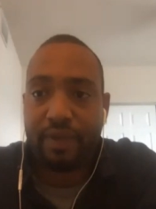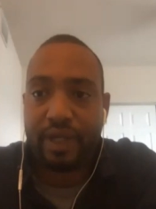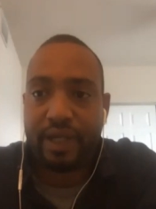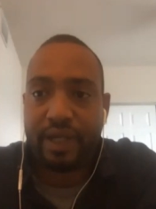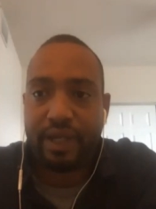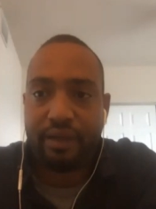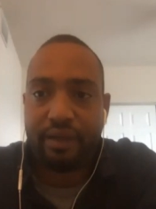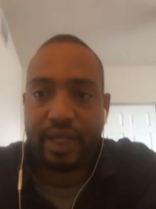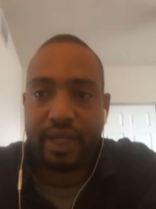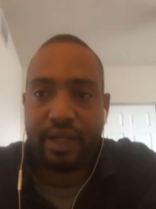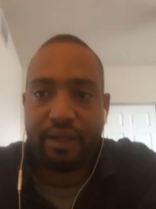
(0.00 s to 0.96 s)
Um,
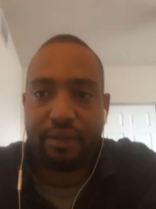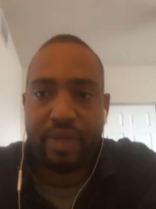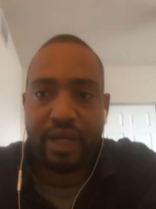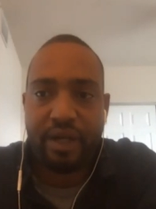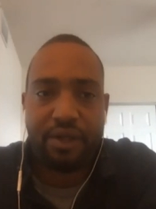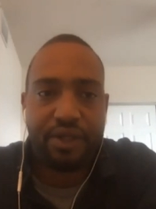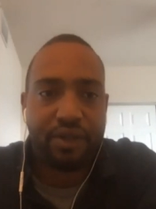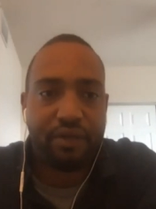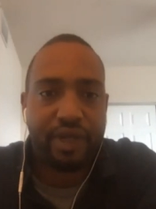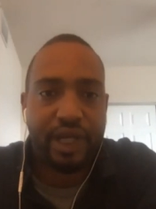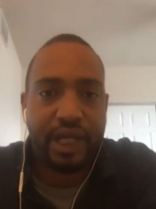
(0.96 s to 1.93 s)
take another minute or two if
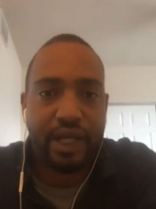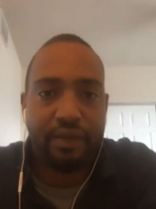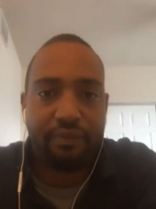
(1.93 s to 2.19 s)
you need it.